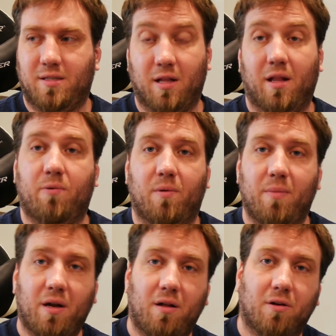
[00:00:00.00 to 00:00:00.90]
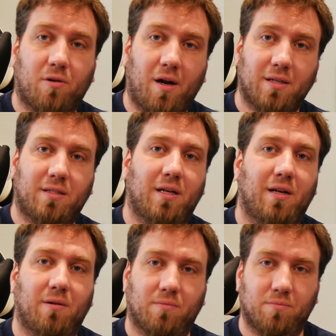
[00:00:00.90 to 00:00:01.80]
liquid metal across
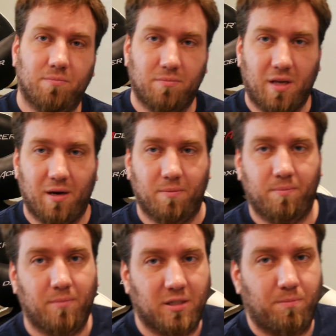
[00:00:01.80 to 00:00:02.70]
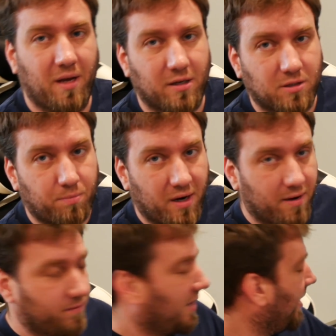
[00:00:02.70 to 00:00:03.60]
it and get a much better spread
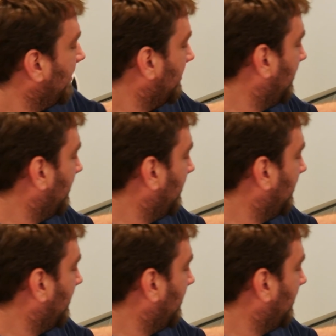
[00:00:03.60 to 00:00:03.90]
of that.